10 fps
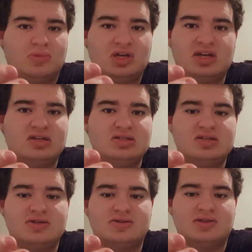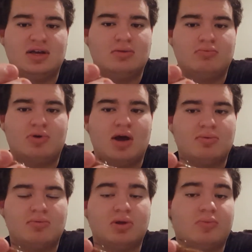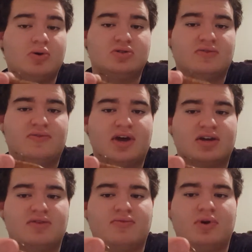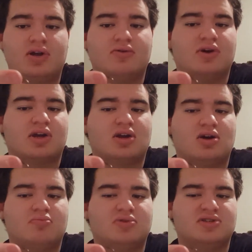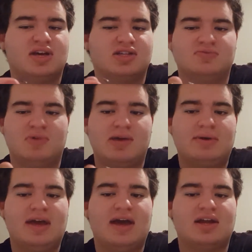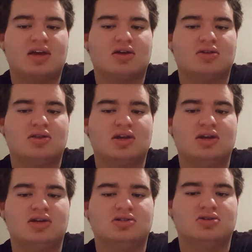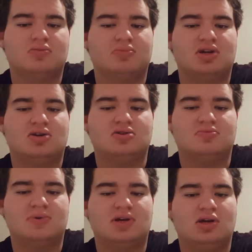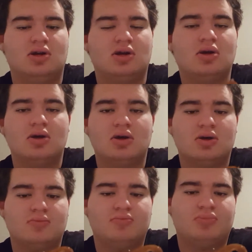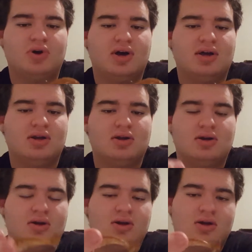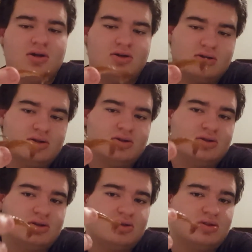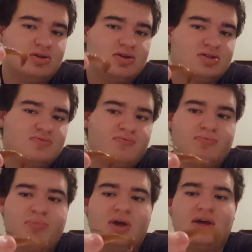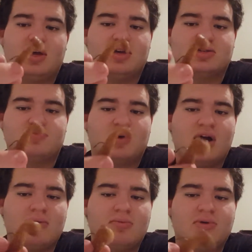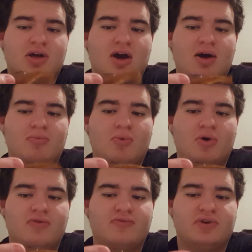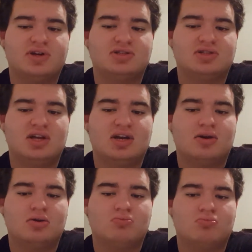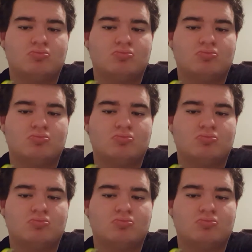Easiest and probably most effective way to rig it up, besides maybe adding the additional beetle spin. But this bait has probably caught more fish than